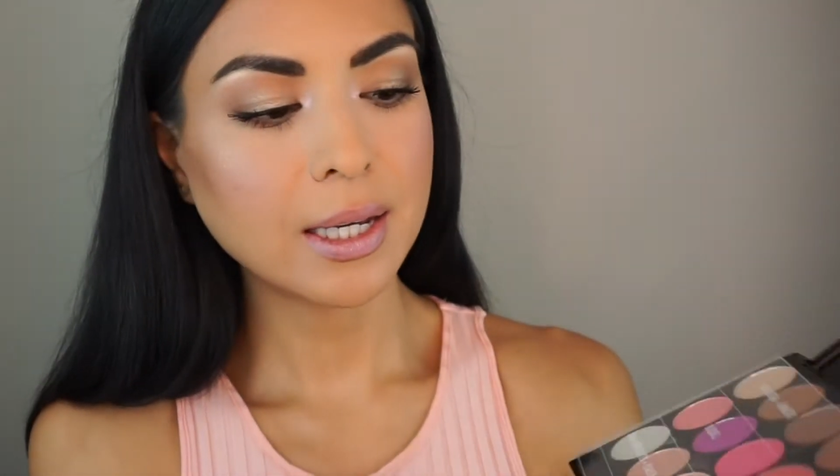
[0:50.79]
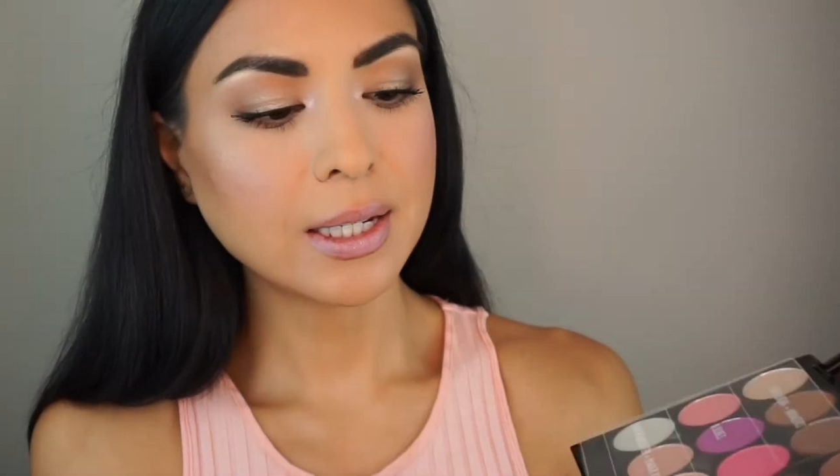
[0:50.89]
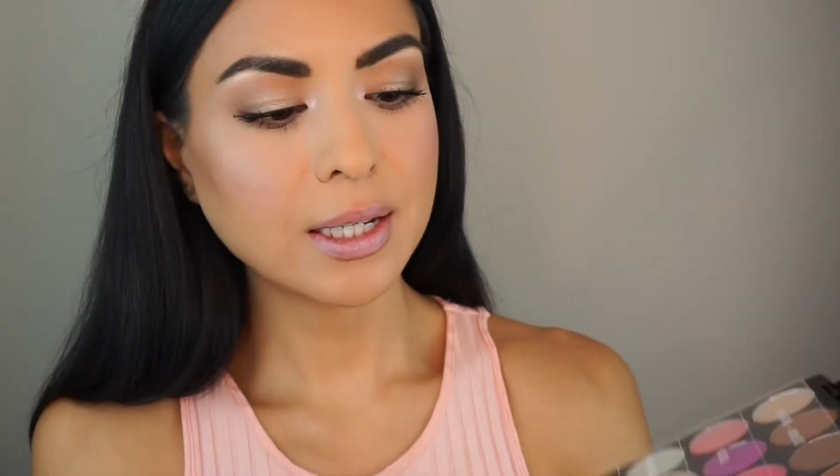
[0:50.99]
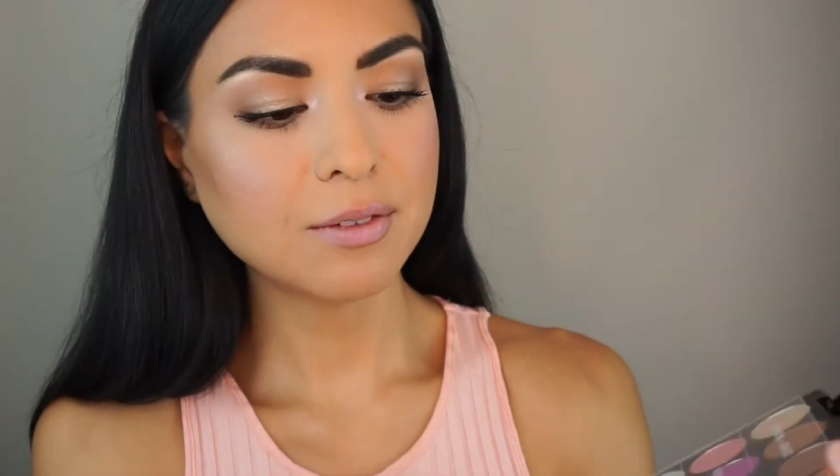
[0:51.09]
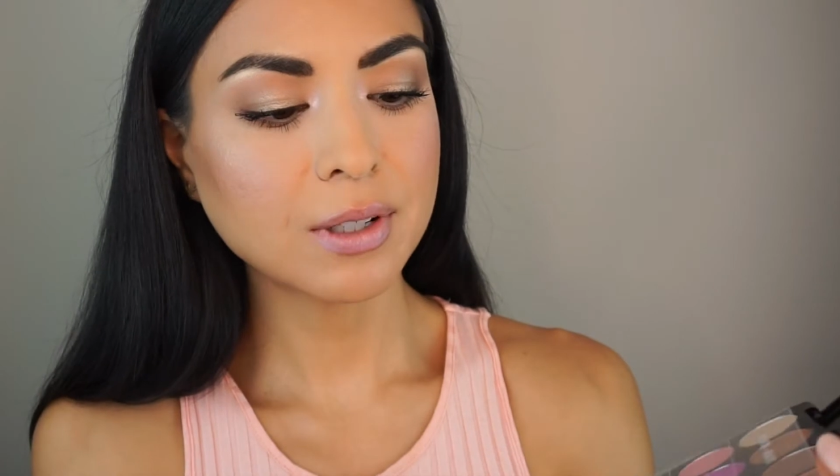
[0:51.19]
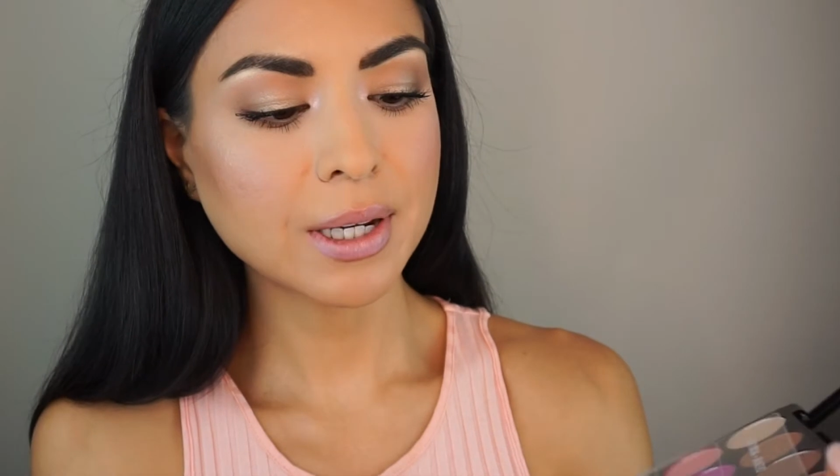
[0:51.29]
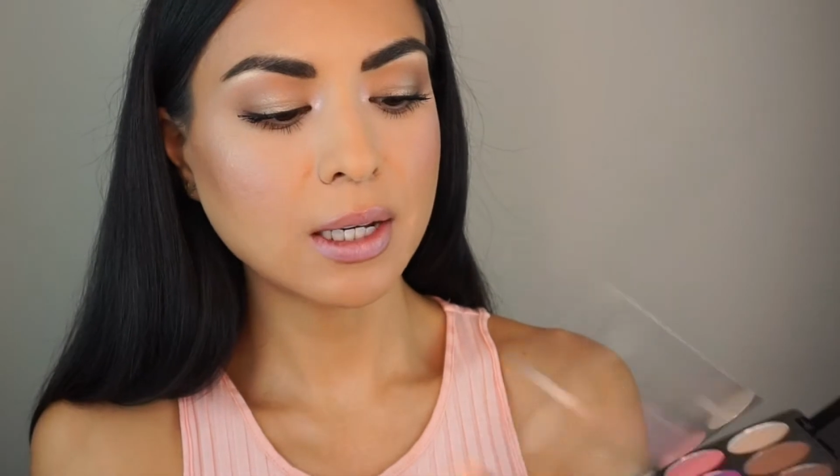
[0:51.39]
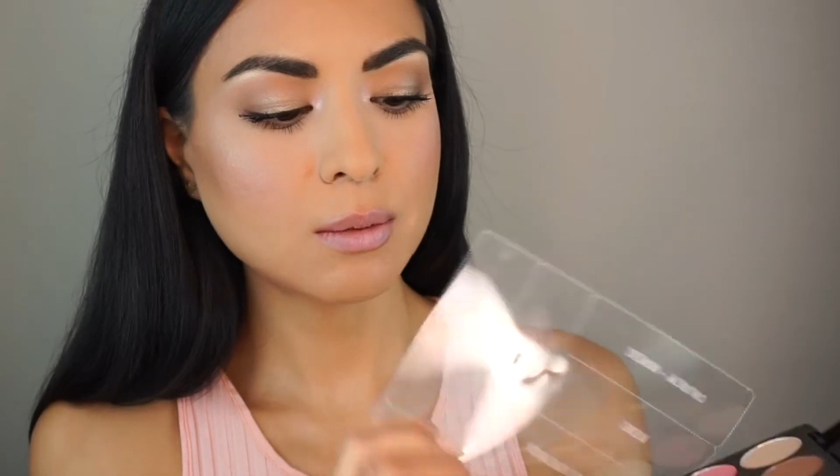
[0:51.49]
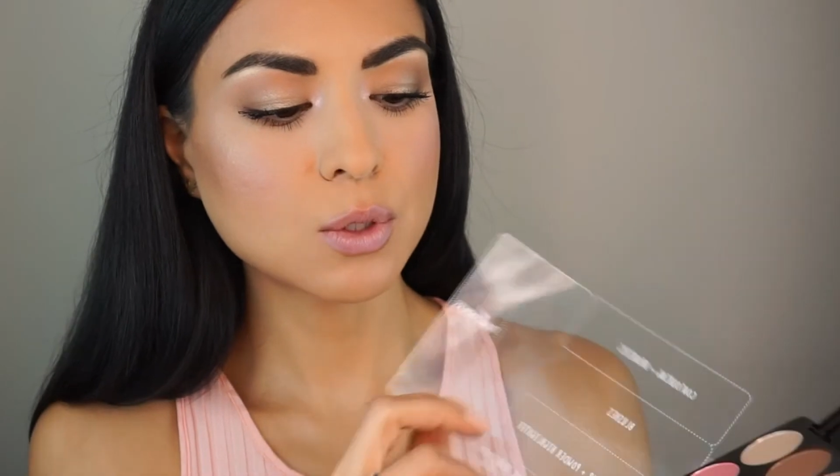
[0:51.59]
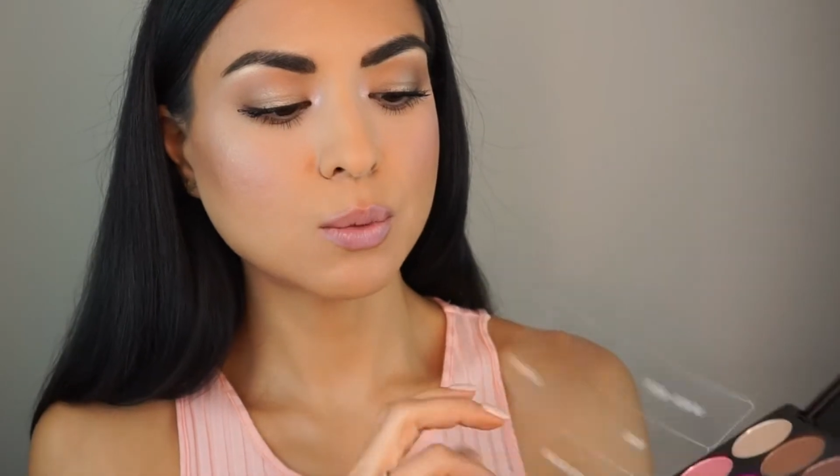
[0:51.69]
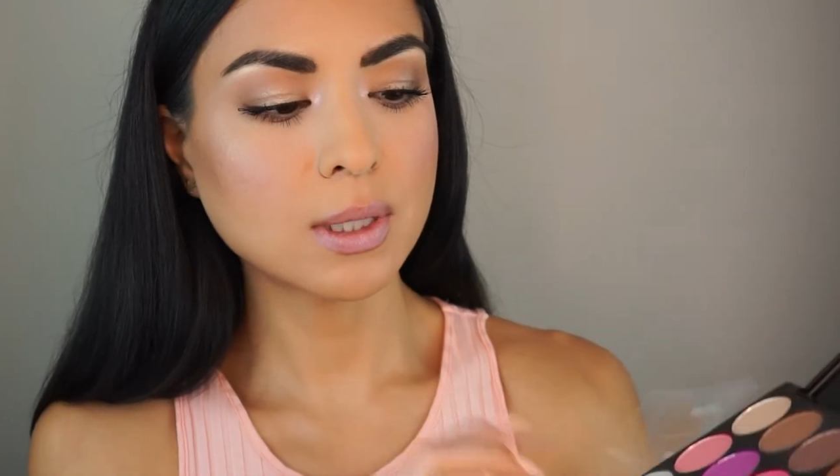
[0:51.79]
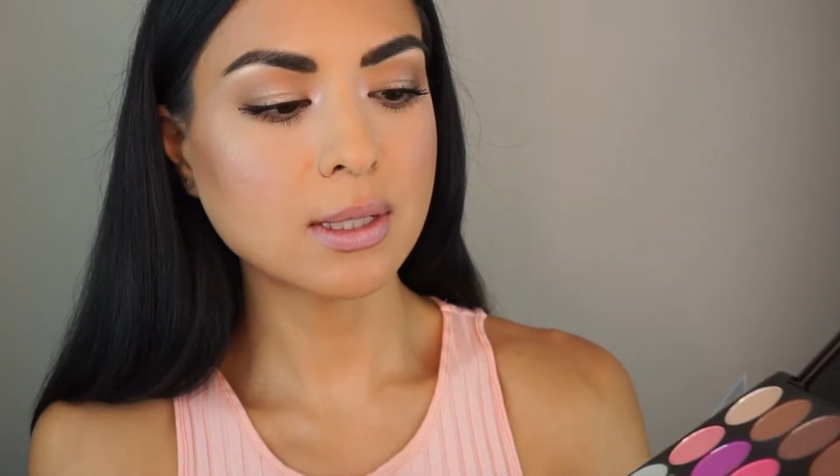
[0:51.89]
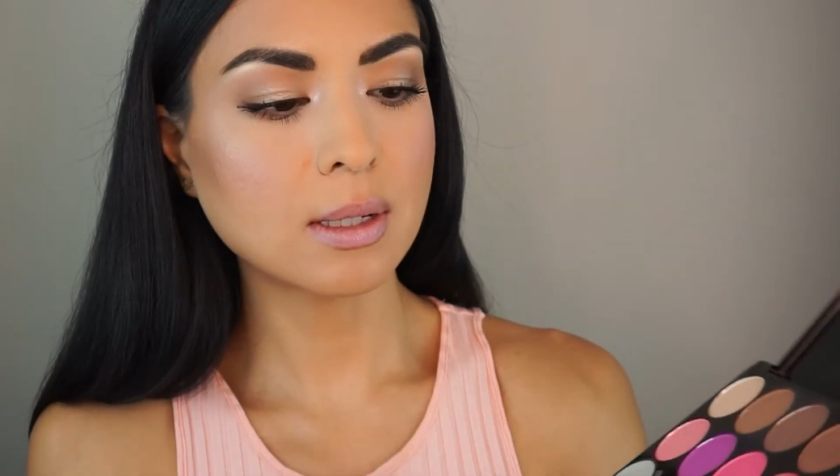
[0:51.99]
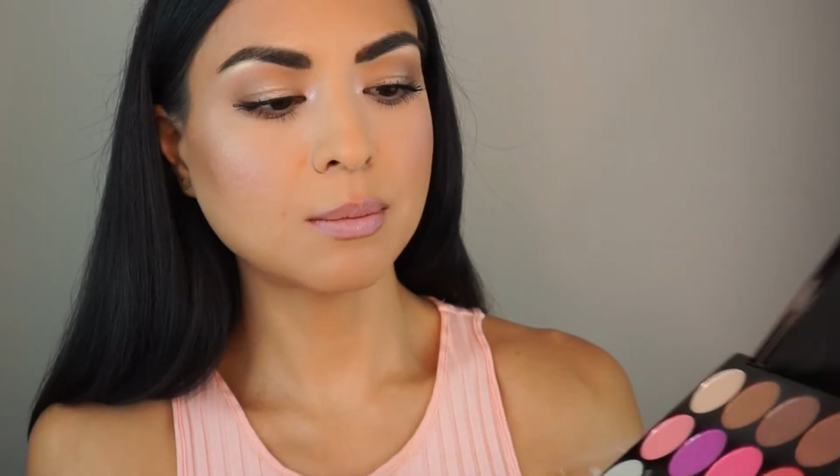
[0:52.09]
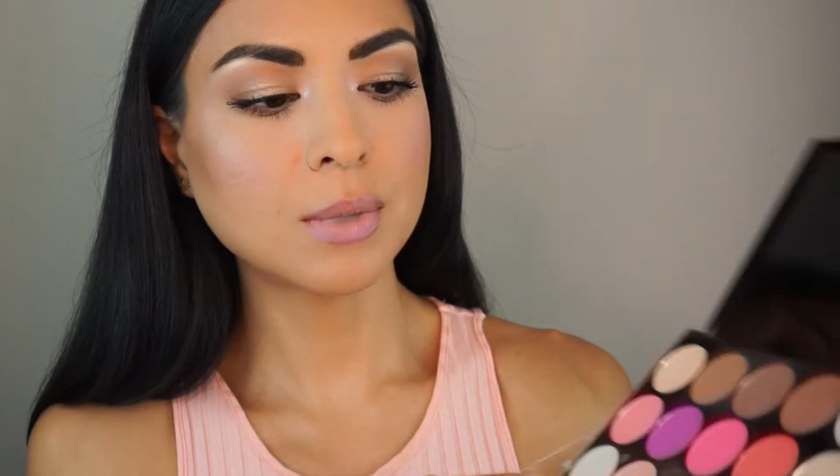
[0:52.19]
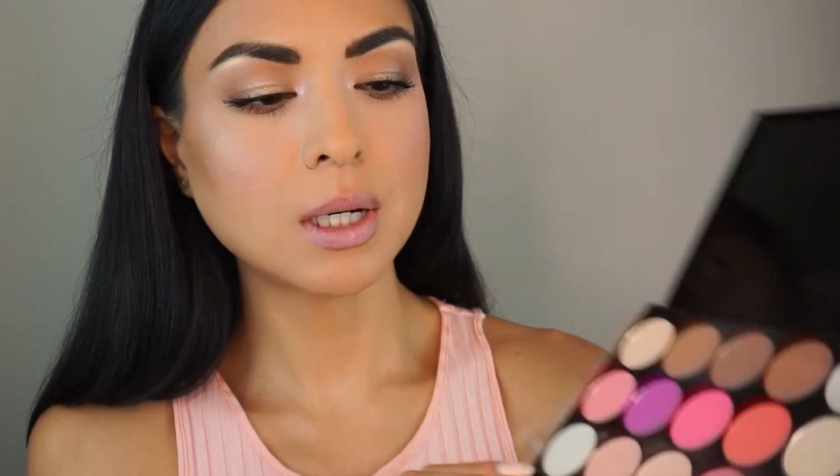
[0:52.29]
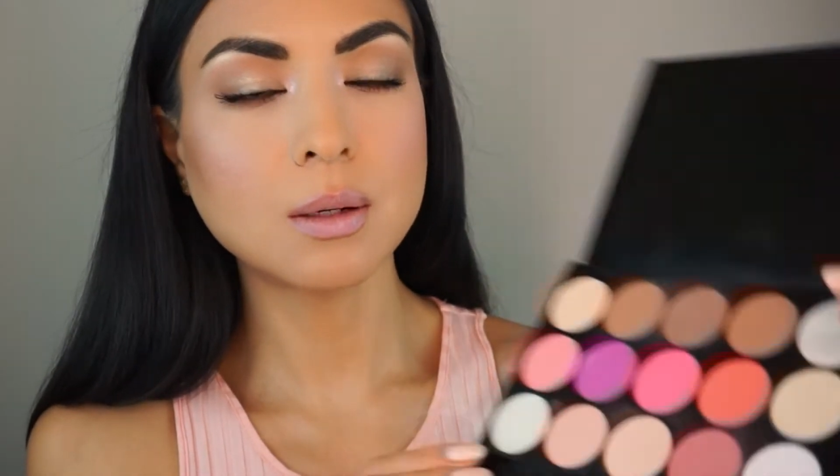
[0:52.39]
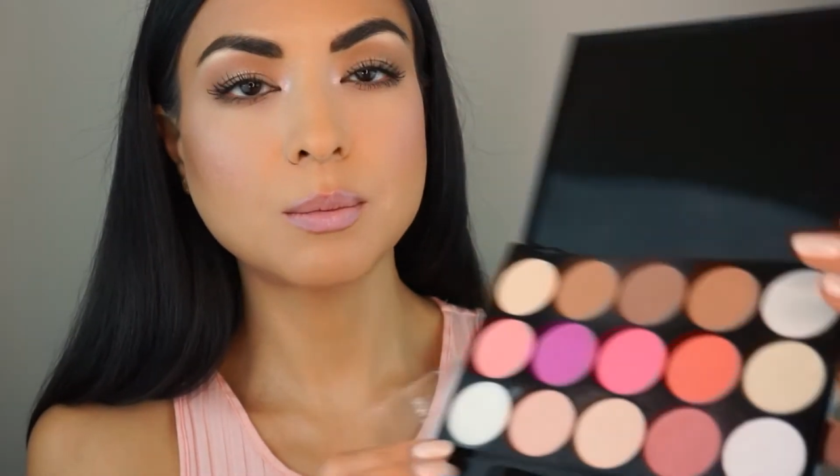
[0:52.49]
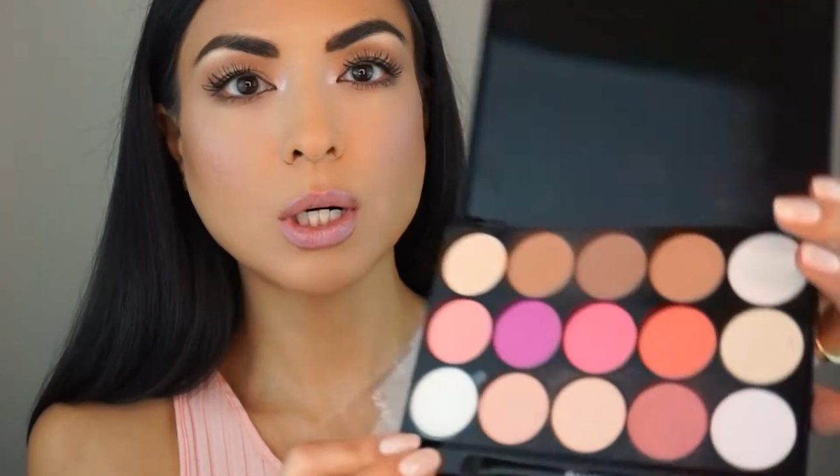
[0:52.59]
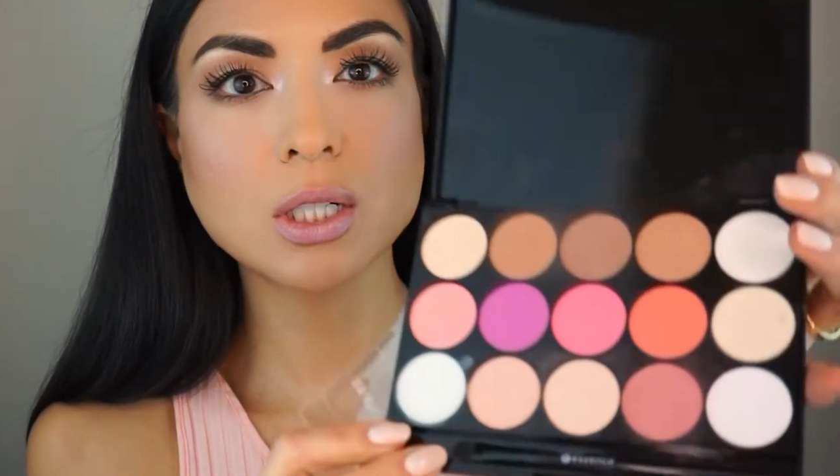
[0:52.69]
It even comes with some
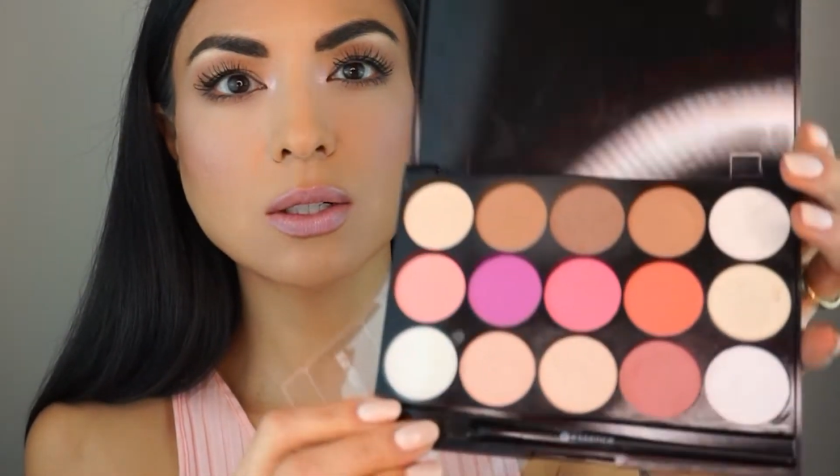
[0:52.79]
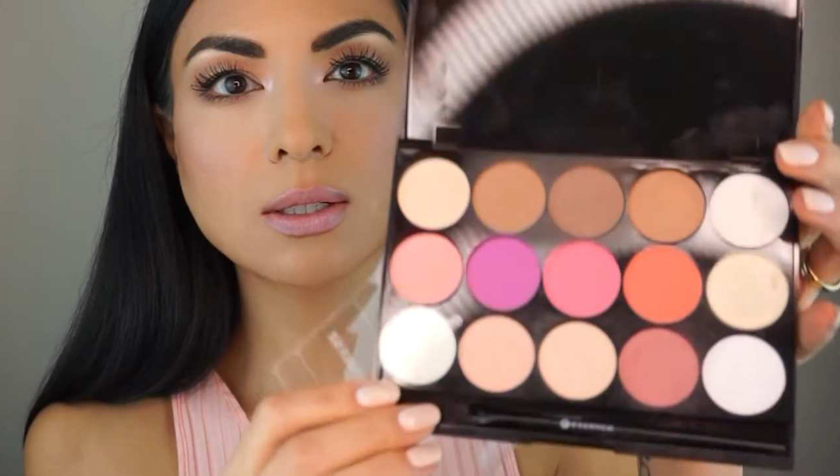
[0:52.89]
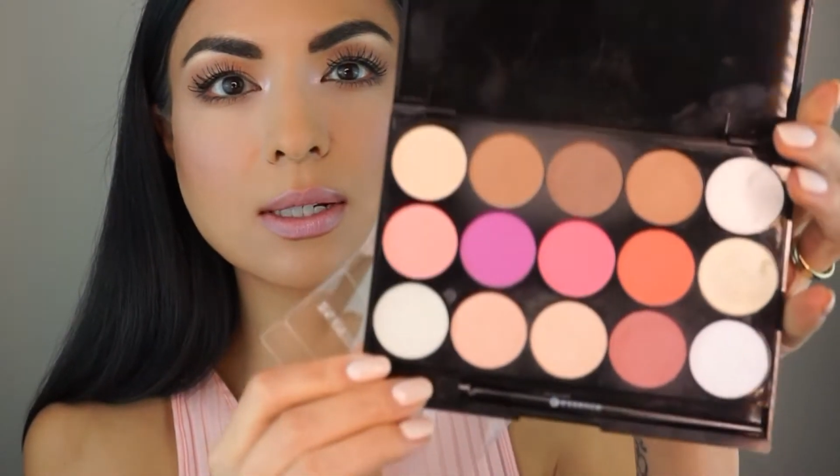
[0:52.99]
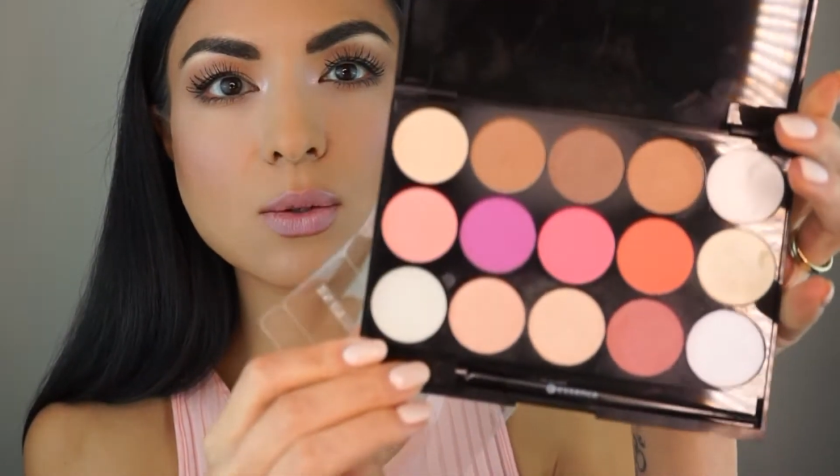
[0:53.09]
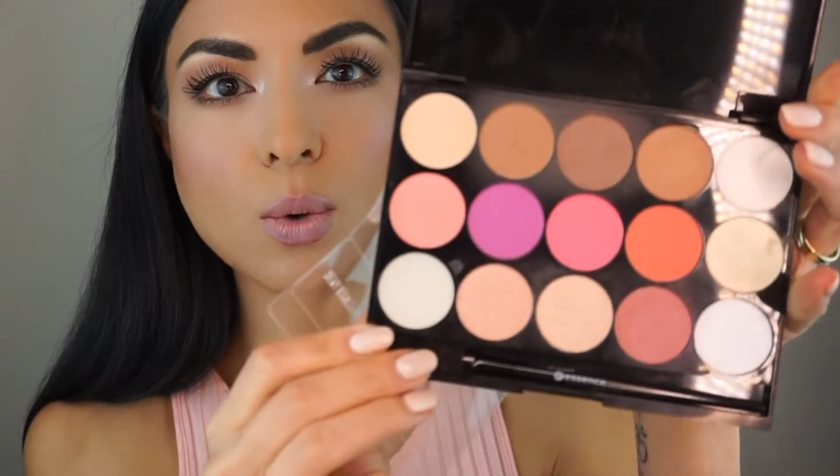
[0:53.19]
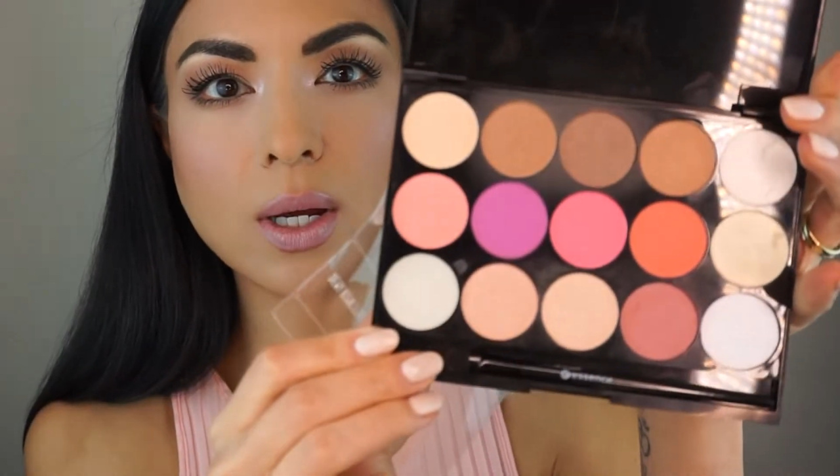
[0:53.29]
brushes as